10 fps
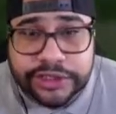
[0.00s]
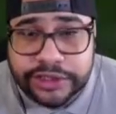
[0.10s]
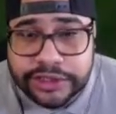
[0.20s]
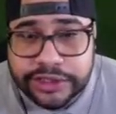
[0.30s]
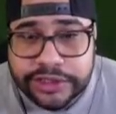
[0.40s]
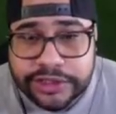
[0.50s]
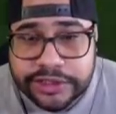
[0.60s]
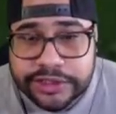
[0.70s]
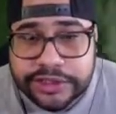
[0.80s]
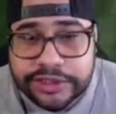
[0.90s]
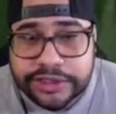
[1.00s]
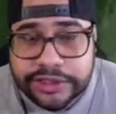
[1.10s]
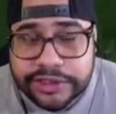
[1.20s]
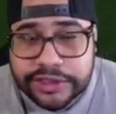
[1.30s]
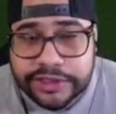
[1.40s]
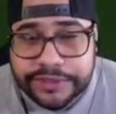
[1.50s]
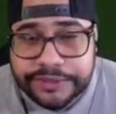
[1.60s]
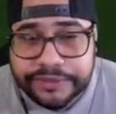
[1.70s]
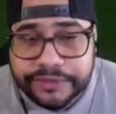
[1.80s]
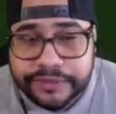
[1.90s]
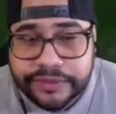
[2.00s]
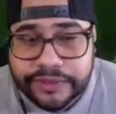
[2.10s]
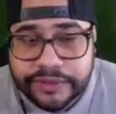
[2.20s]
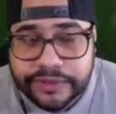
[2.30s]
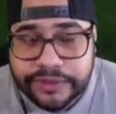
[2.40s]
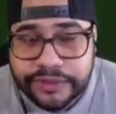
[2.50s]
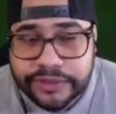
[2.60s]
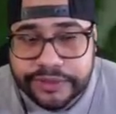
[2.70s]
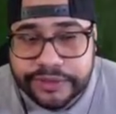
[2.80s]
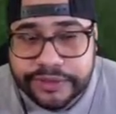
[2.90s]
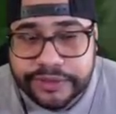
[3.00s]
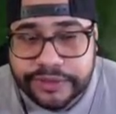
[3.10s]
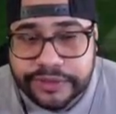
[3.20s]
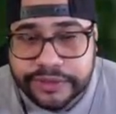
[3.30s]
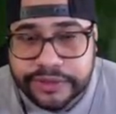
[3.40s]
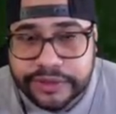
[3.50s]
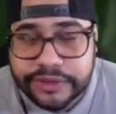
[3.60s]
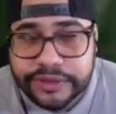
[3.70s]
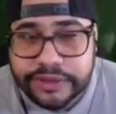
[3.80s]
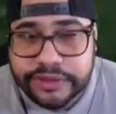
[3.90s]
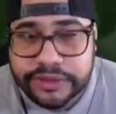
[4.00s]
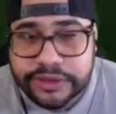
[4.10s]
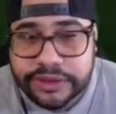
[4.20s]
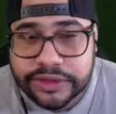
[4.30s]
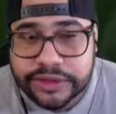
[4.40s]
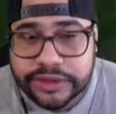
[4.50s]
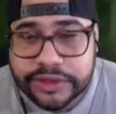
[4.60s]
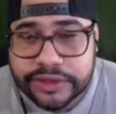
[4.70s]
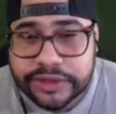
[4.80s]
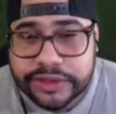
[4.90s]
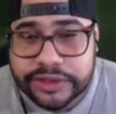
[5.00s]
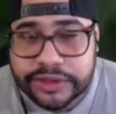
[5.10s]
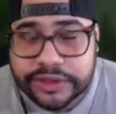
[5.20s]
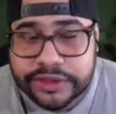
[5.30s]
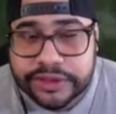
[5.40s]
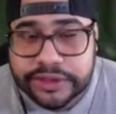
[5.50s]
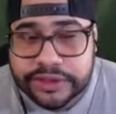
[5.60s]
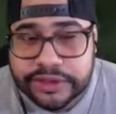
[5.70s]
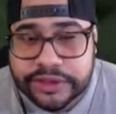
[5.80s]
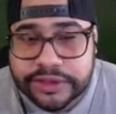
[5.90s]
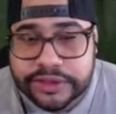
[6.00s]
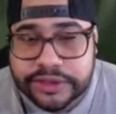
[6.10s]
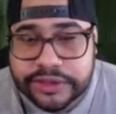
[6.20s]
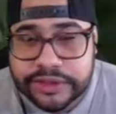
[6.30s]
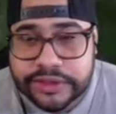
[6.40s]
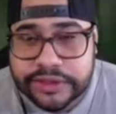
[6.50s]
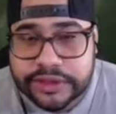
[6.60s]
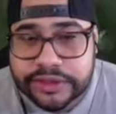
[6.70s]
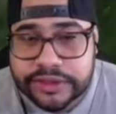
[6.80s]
(silence)